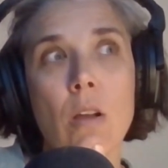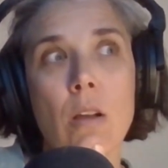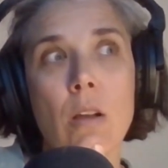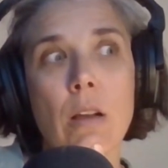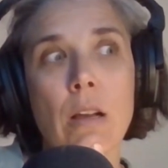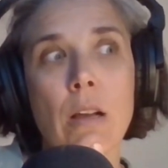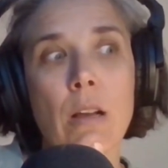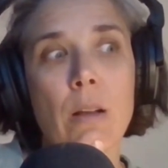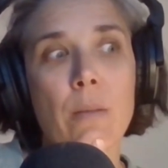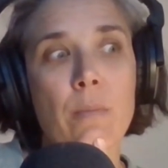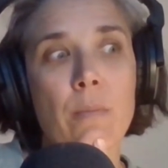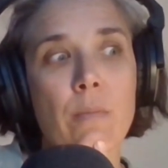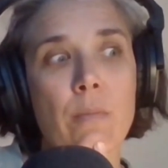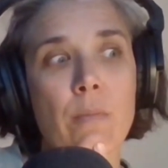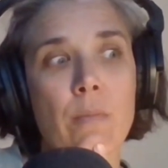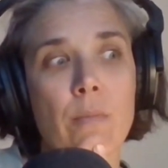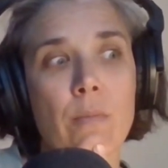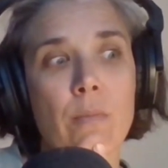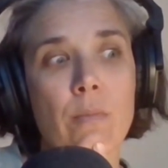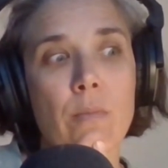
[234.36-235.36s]
um,
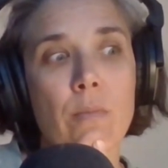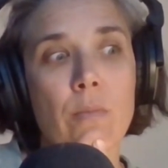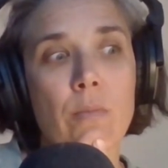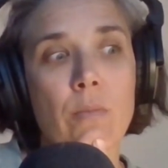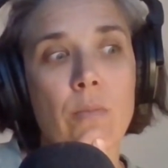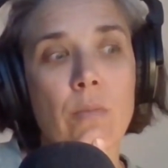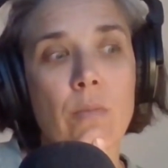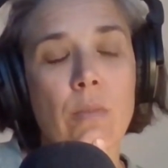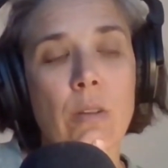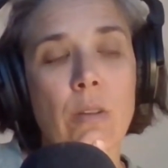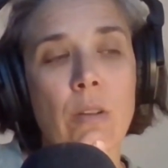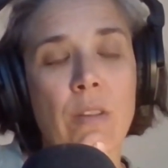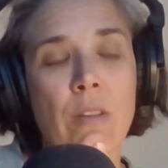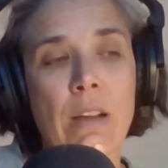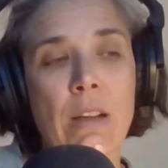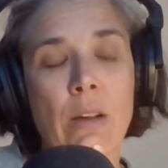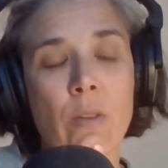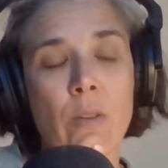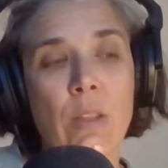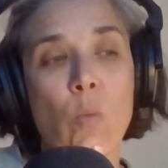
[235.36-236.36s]
of
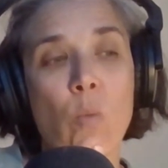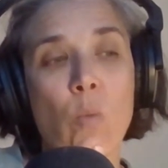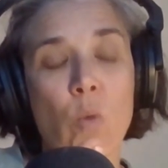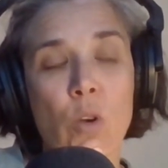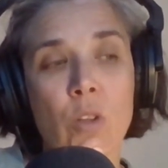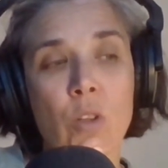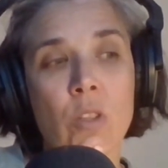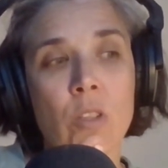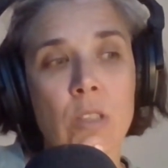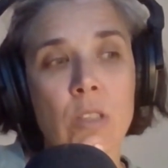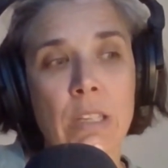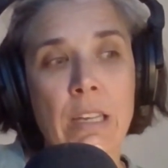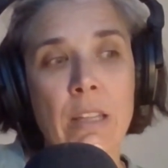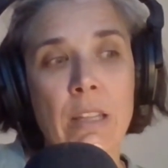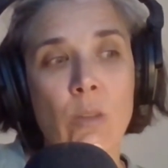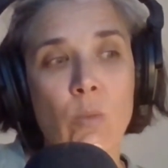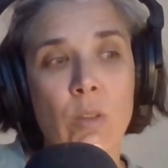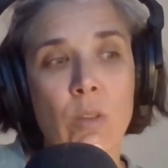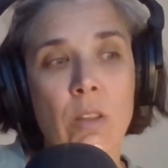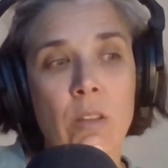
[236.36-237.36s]
how they worked
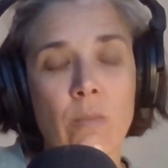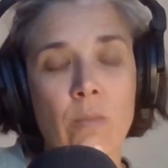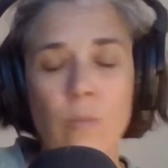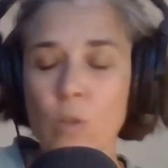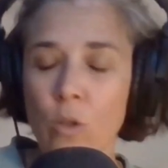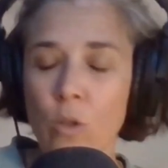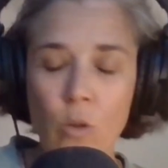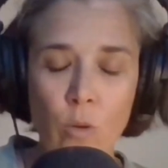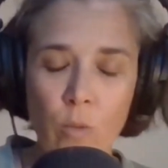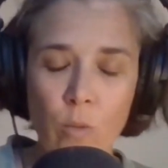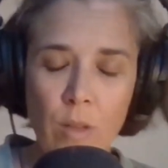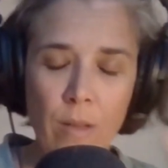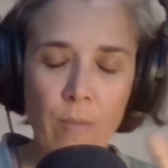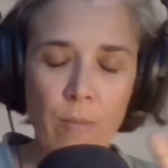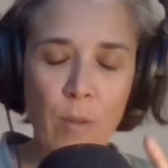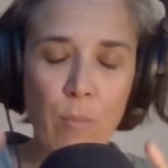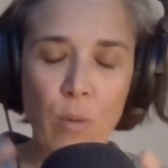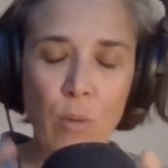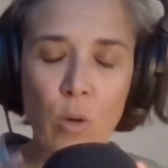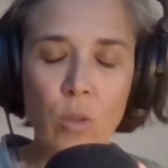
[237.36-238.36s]
together with,
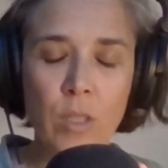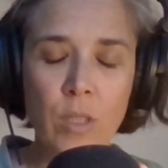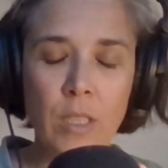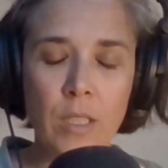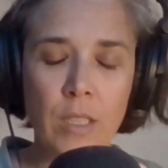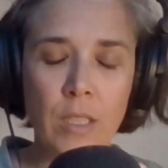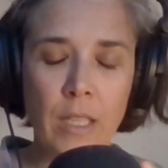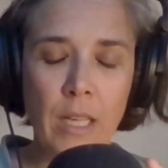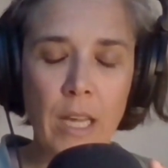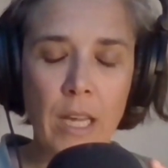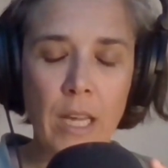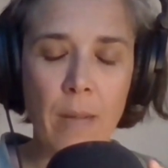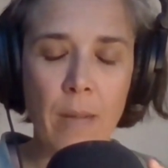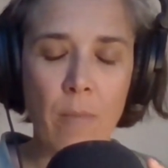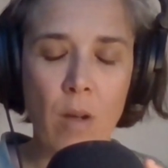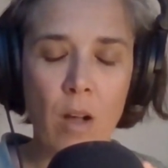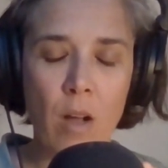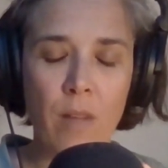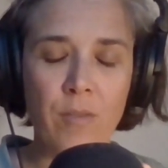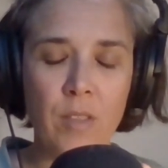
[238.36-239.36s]
the protest that
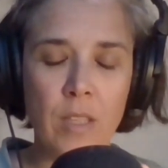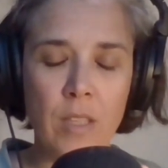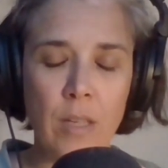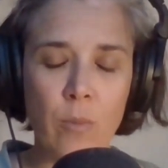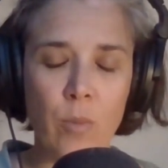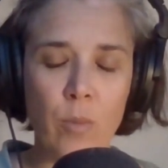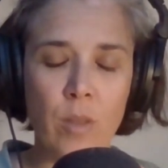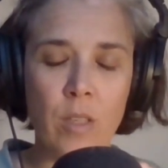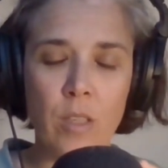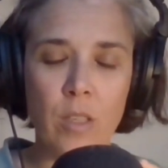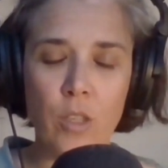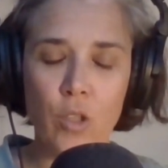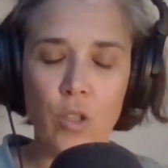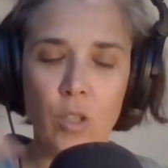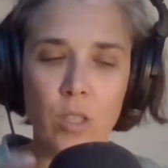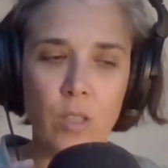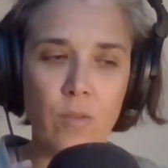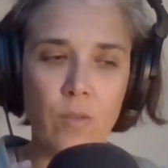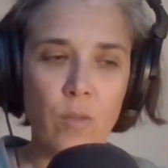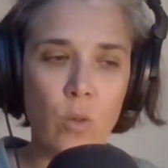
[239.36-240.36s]
came after that, with
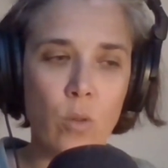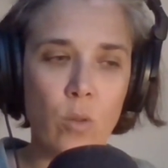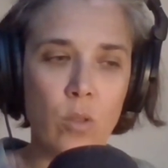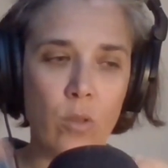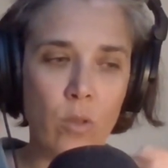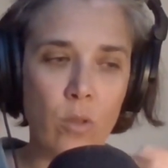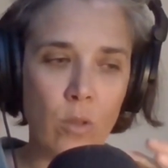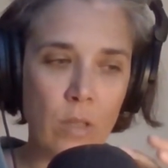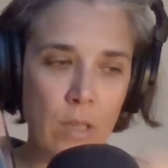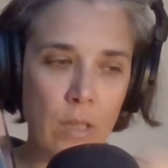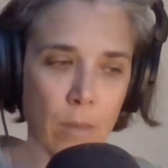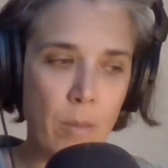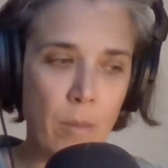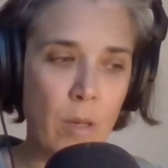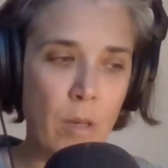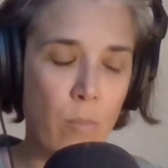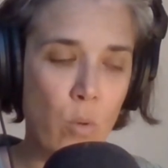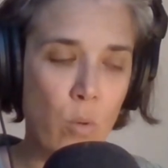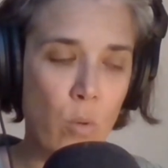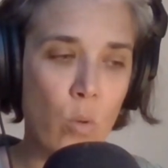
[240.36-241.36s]
Indigenous folks
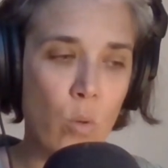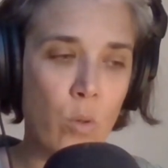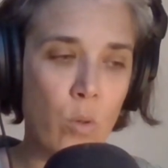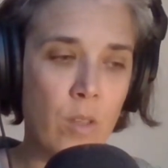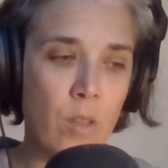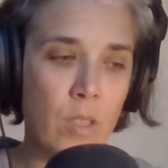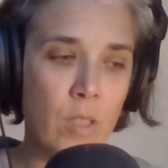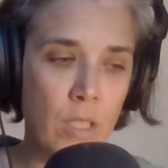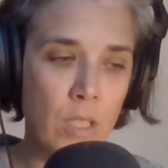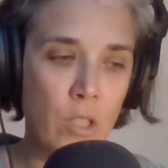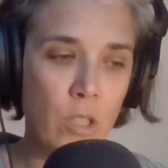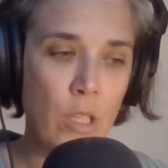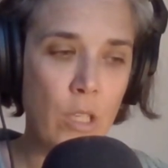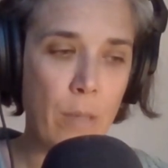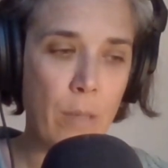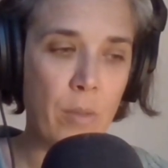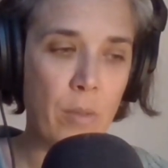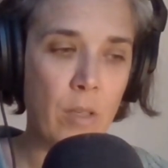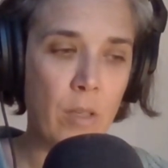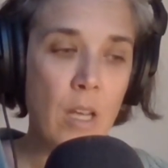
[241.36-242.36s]
coming aboard the Sea
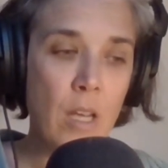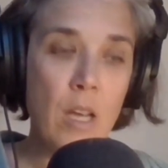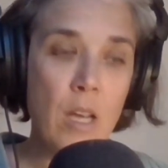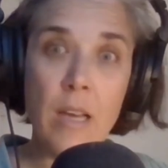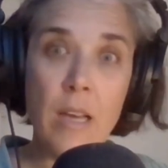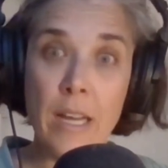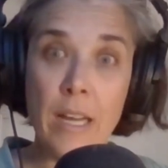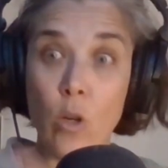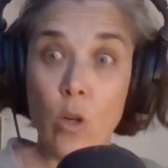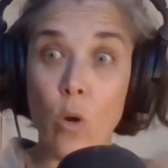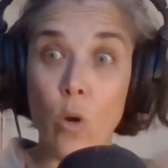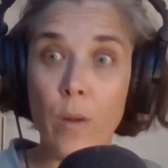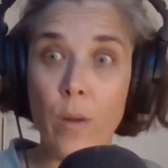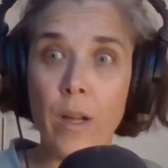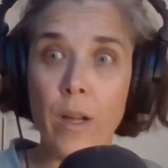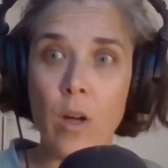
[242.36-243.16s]
Shepherd and going